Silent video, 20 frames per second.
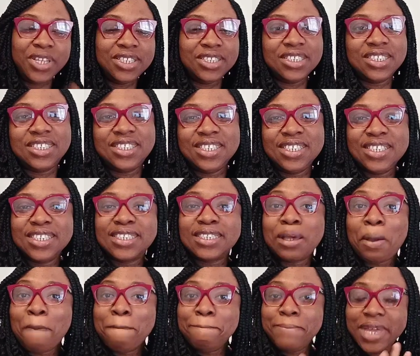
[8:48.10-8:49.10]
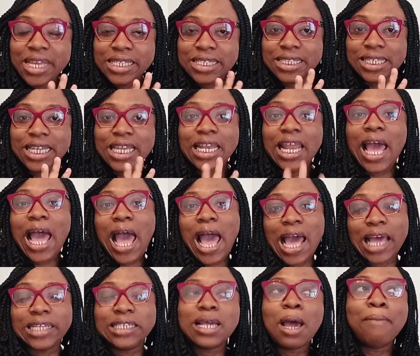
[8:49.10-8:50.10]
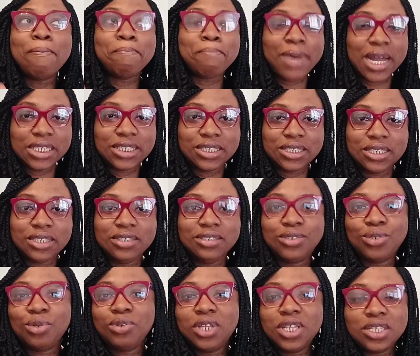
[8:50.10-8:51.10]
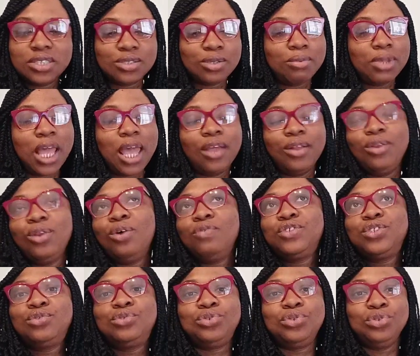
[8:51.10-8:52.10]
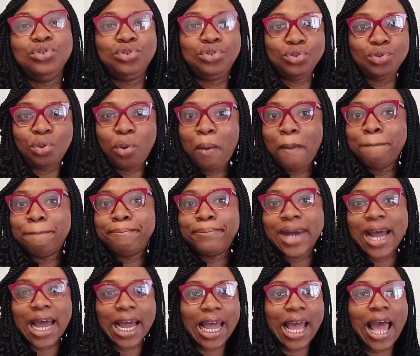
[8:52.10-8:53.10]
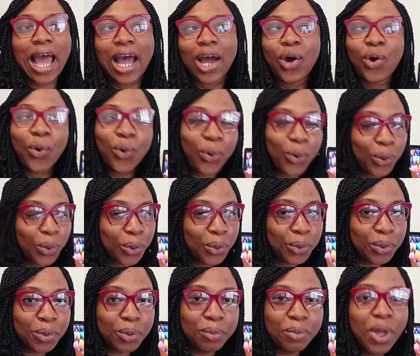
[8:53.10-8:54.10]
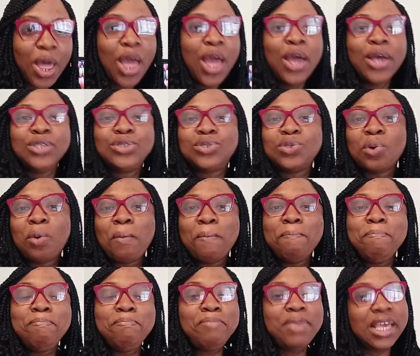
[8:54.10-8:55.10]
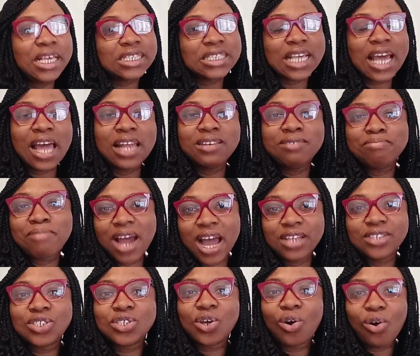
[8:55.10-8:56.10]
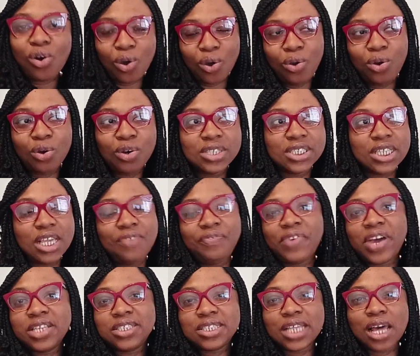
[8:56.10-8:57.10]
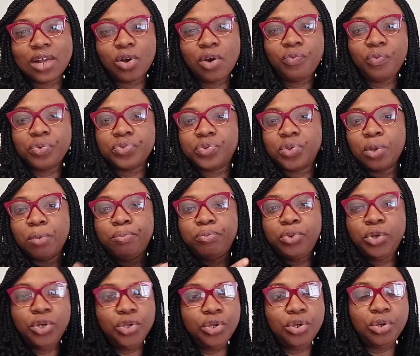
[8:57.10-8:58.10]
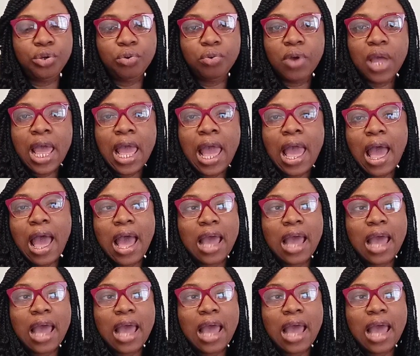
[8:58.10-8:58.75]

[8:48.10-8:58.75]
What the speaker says: point is this: mixing and matching. So this is something I loved to do back at home. So mix and match colors. If I start off with the blue